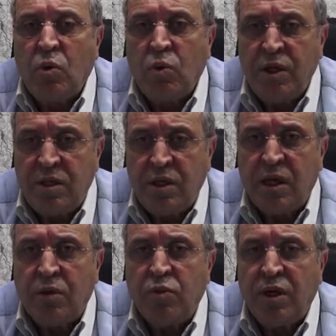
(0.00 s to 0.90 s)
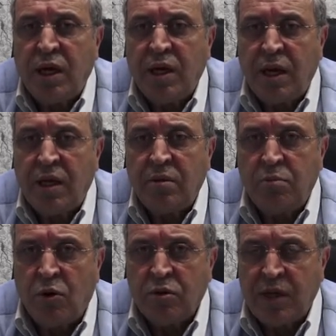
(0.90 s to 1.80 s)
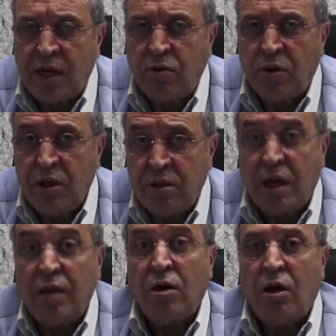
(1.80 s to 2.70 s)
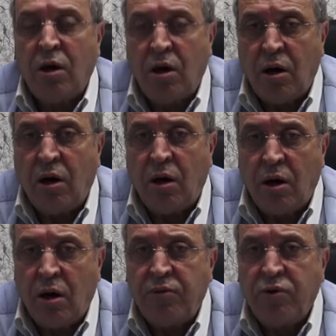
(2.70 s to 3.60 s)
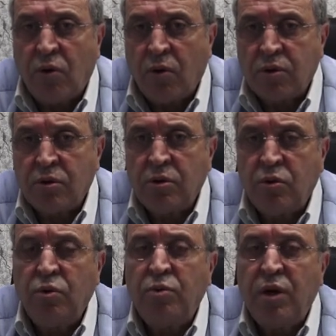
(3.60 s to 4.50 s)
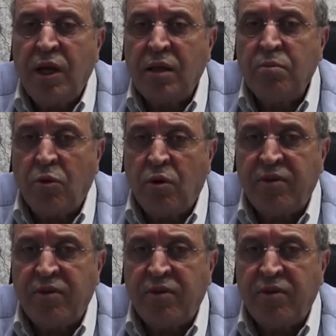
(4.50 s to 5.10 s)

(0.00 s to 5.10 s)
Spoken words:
we see that we can get more cytokines, and of course, we will get more